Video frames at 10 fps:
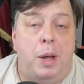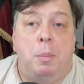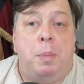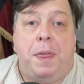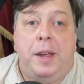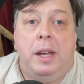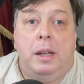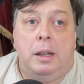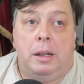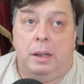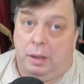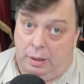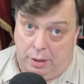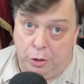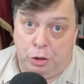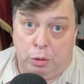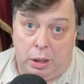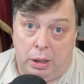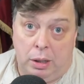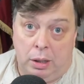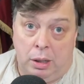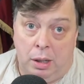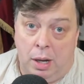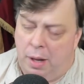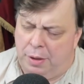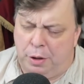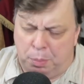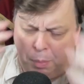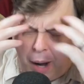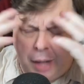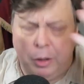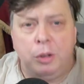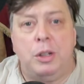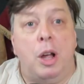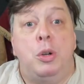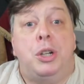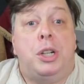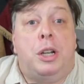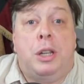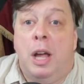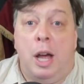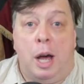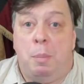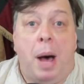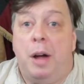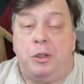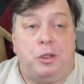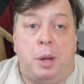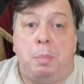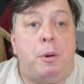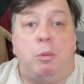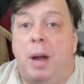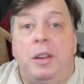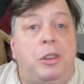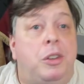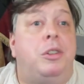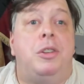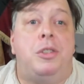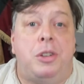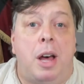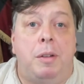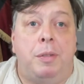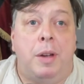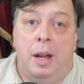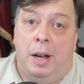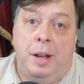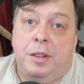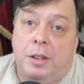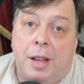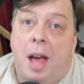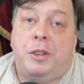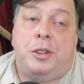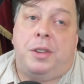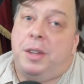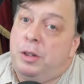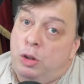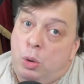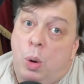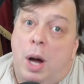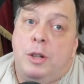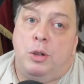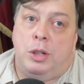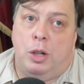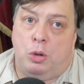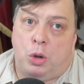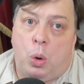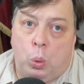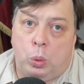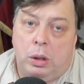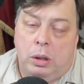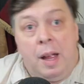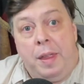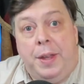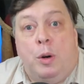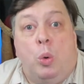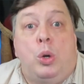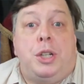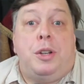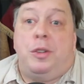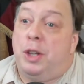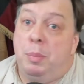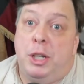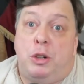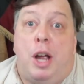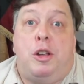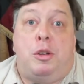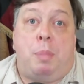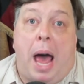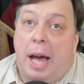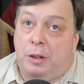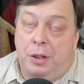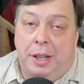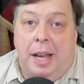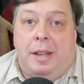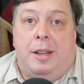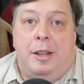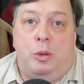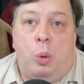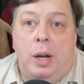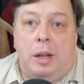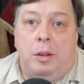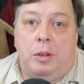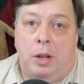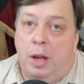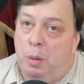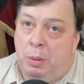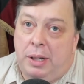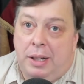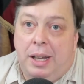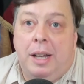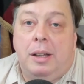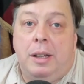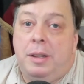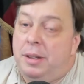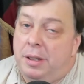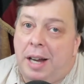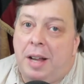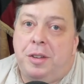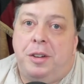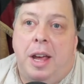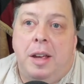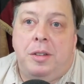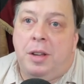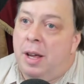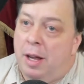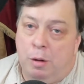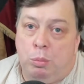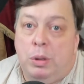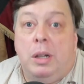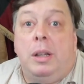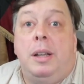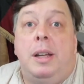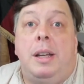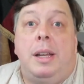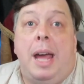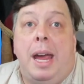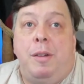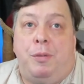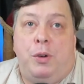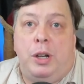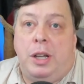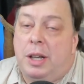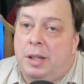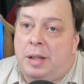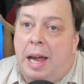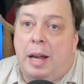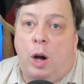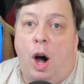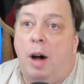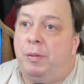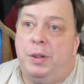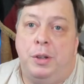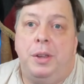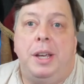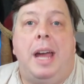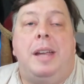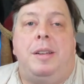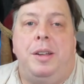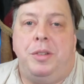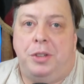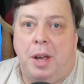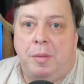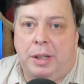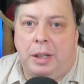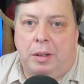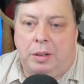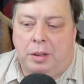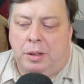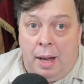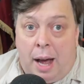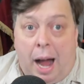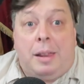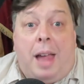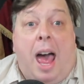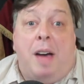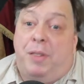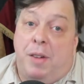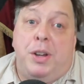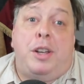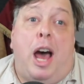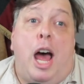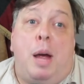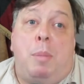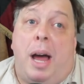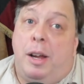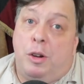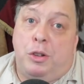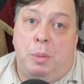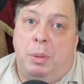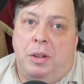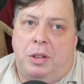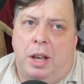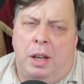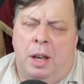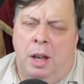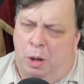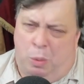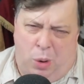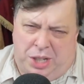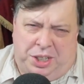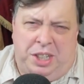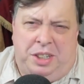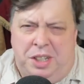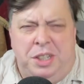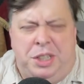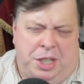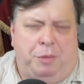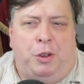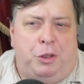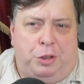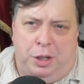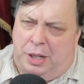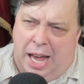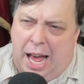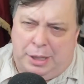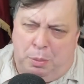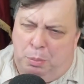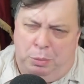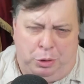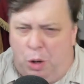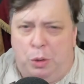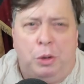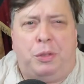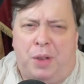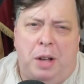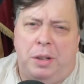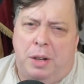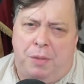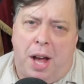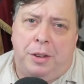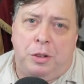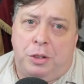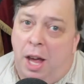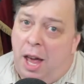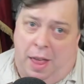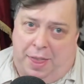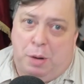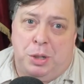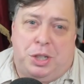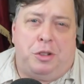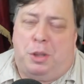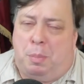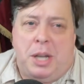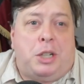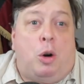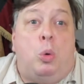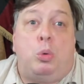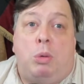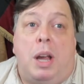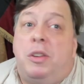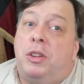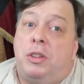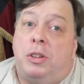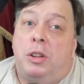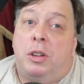empathy. History. This modern notion about separate races and stuff is less than 200 years old. The origins can be traced back to the 1820s, but in England, the United States, it really didn't gain footing and take off until the 1870s. I laugh every time I hear somebody say, Washington, Jefferson, Adams, all those founding fathers, they were just a bunch of old racists.